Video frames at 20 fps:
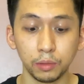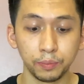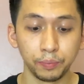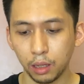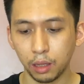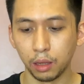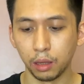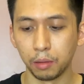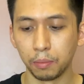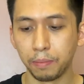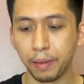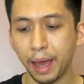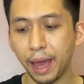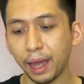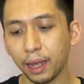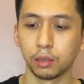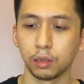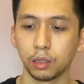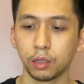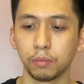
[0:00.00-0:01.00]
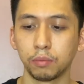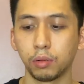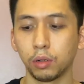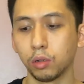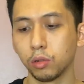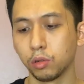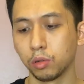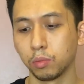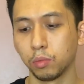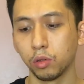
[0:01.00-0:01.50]
The back composed
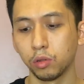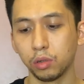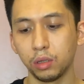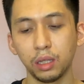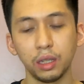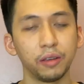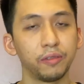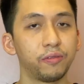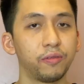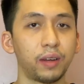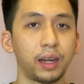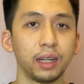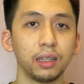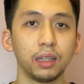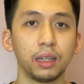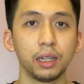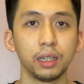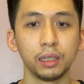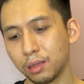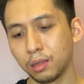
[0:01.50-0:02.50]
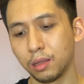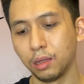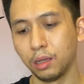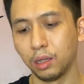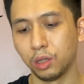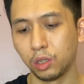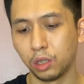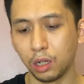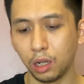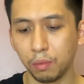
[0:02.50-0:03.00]
mostly of Phylon, the
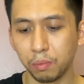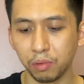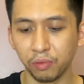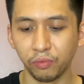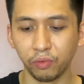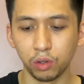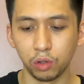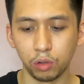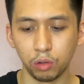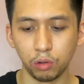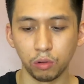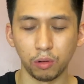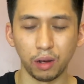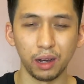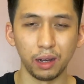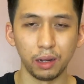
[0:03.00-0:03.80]
shape of the shoe right